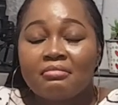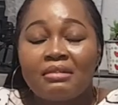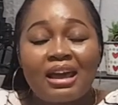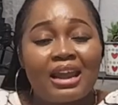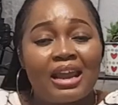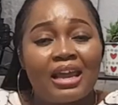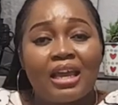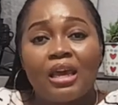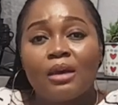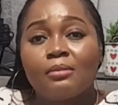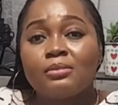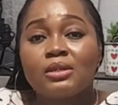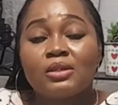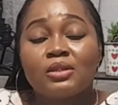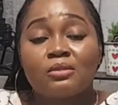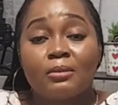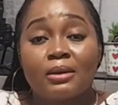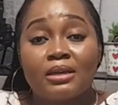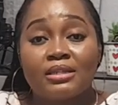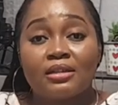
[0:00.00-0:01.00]
and i kept it
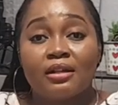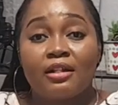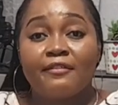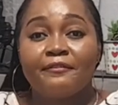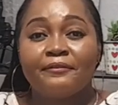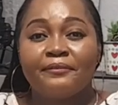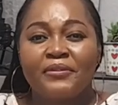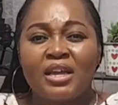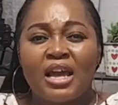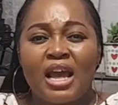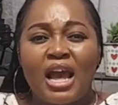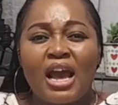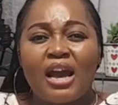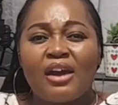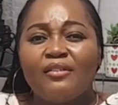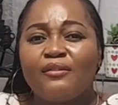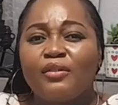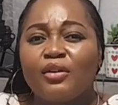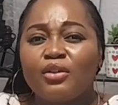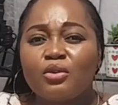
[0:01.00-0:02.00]
to myself
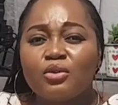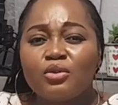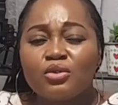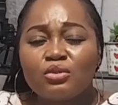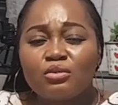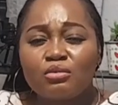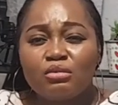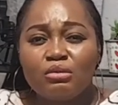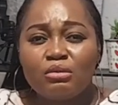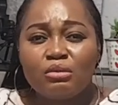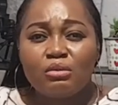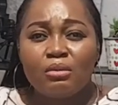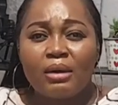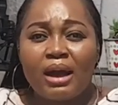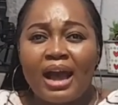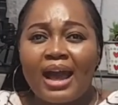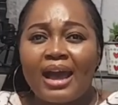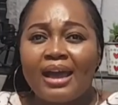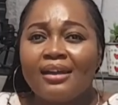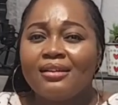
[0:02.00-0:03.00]
and for those who knew
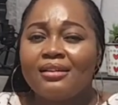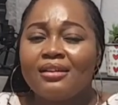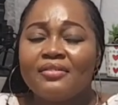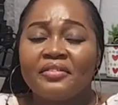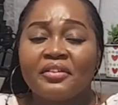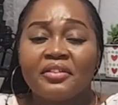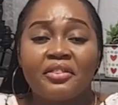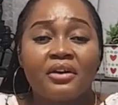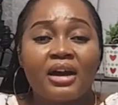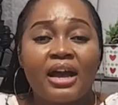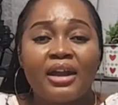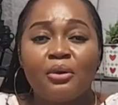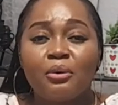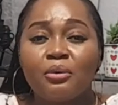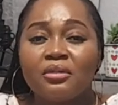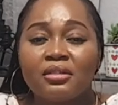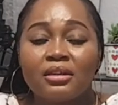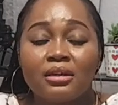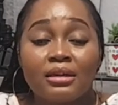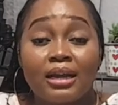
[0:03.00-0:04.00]
i never thought i
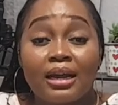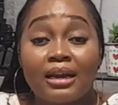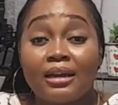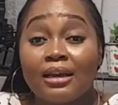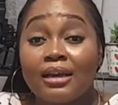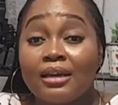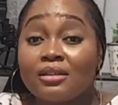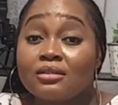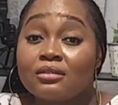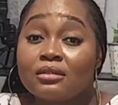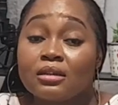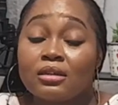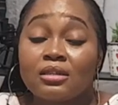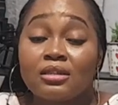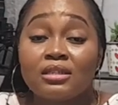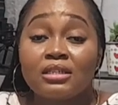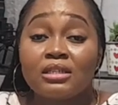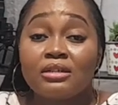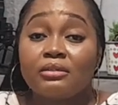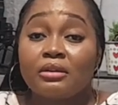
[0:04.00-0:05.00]
don't think that they took it
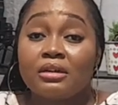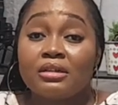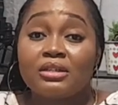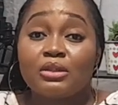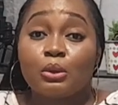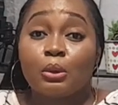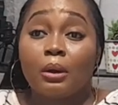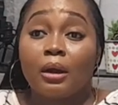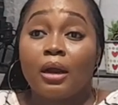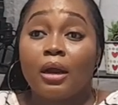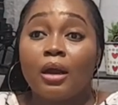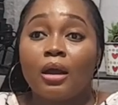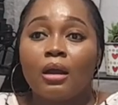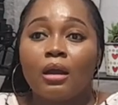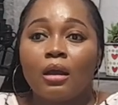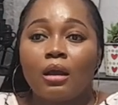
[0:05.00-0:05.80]
serious or